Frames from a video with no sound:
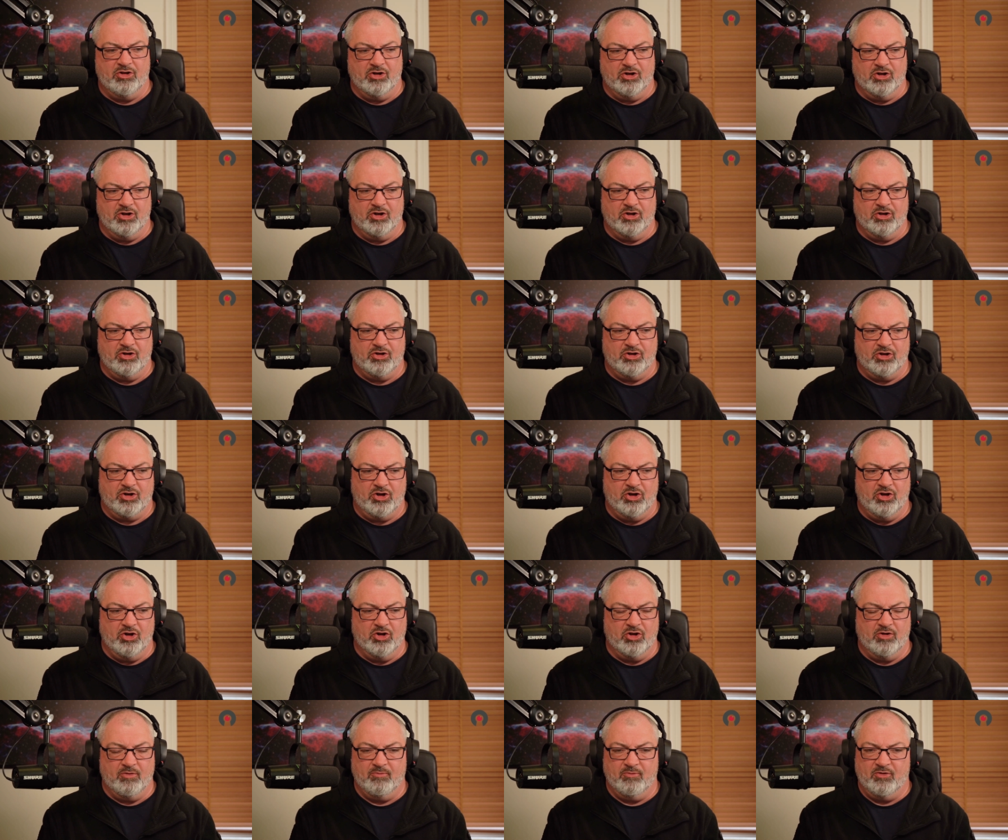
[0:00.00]
to
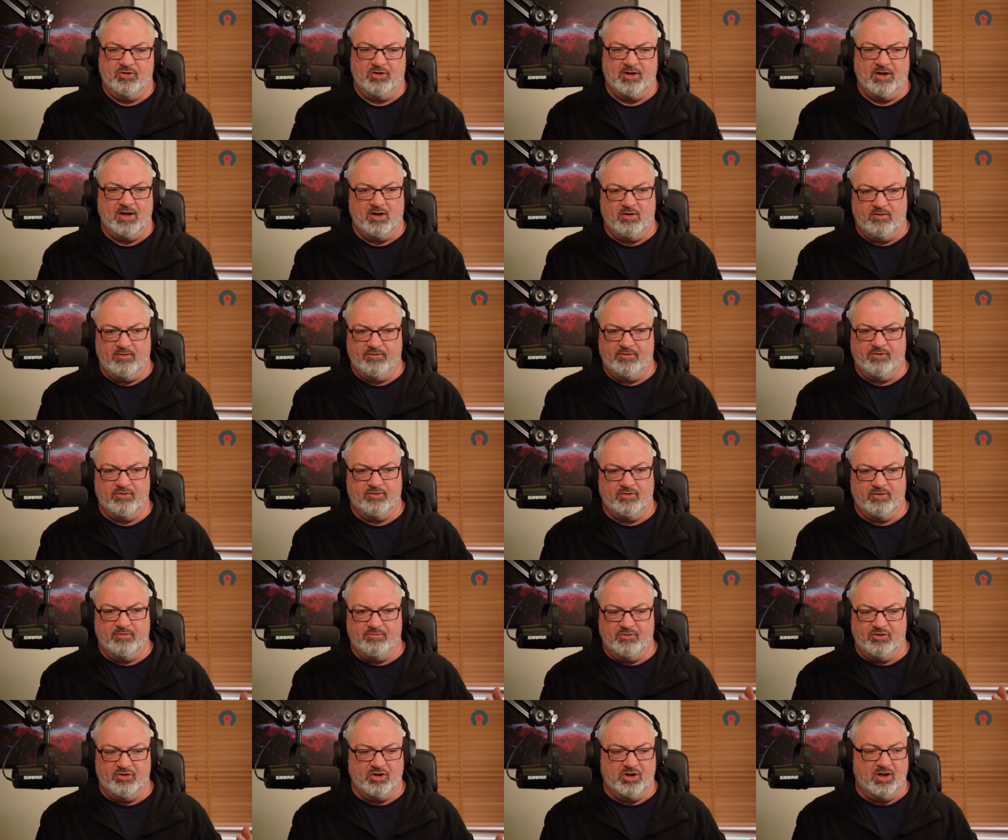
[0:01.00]
secure themselves
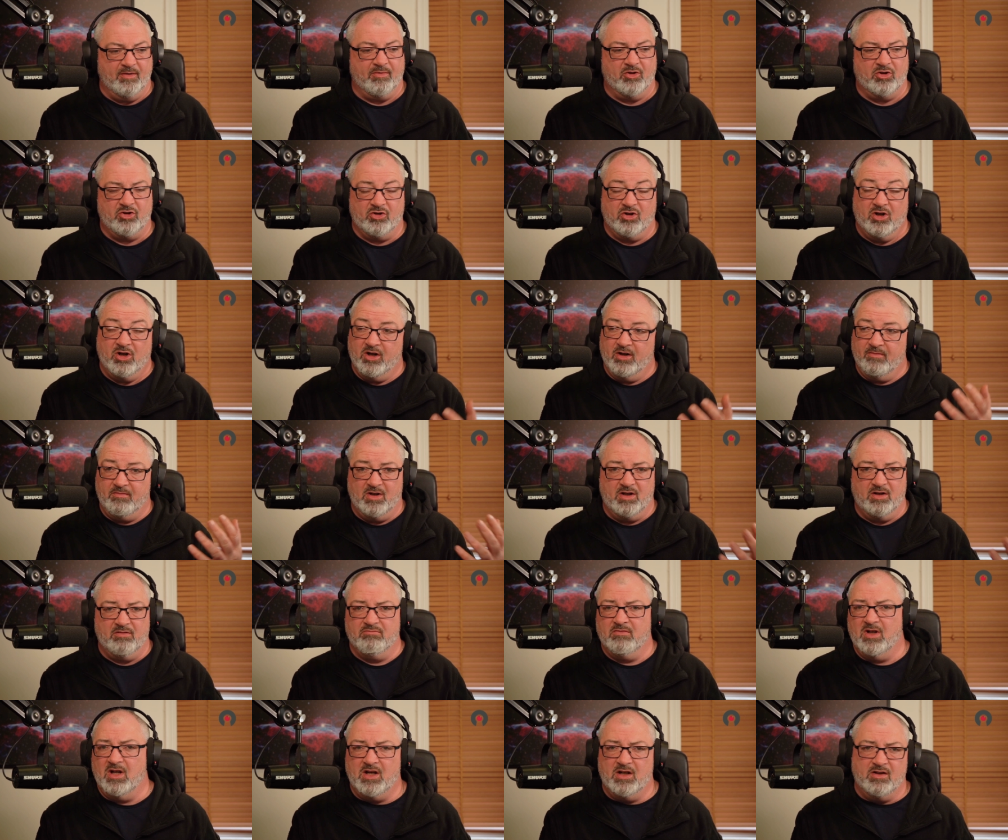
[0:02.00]
from cybercrime
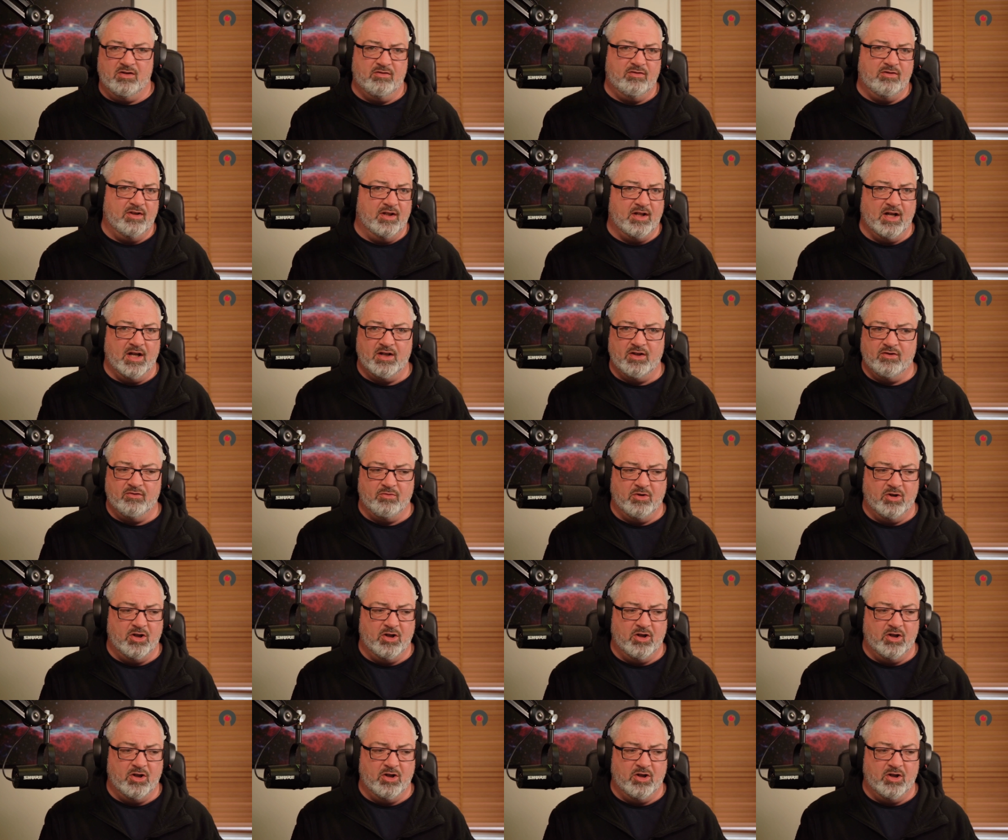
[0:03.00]
in, in today's